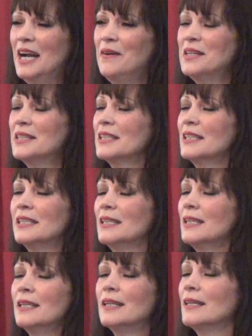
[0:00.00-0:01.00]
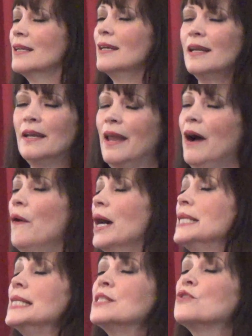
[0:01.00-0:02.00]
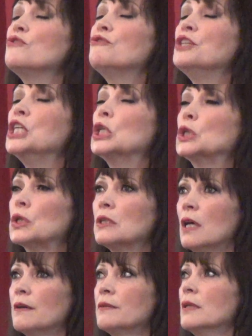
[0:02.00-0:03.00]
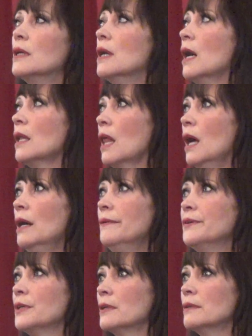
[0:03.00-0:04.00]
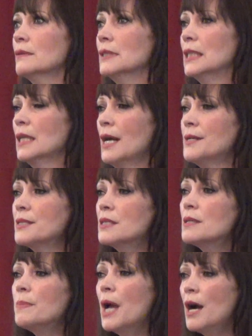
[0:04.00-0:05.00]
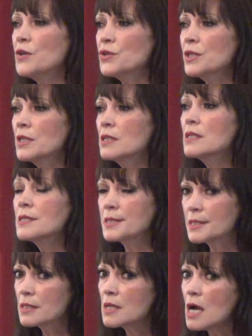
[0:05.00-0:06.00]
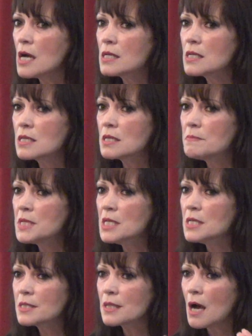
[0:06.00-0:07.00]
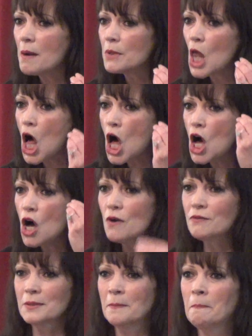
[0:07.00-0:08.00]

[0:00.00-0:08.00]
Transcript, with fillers: All right. Now I need to feel your love I love you. I said, Patrick, send me some love.